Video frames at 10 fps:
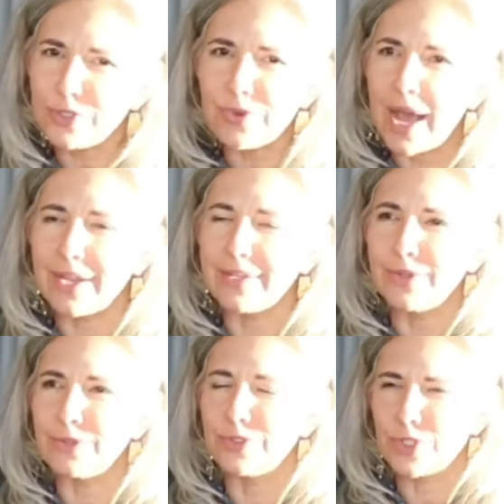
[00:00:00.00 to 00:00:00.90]
not
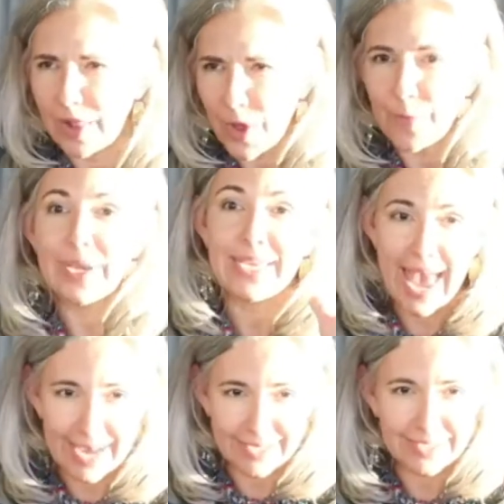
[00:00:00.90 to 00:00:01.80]
use shalom? But he
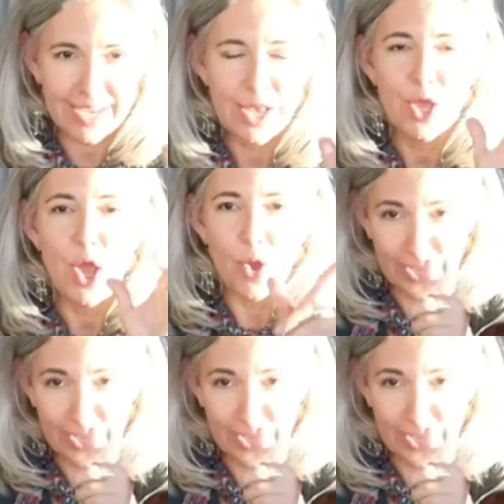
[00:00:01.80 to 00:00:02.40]
hadn't. Okay,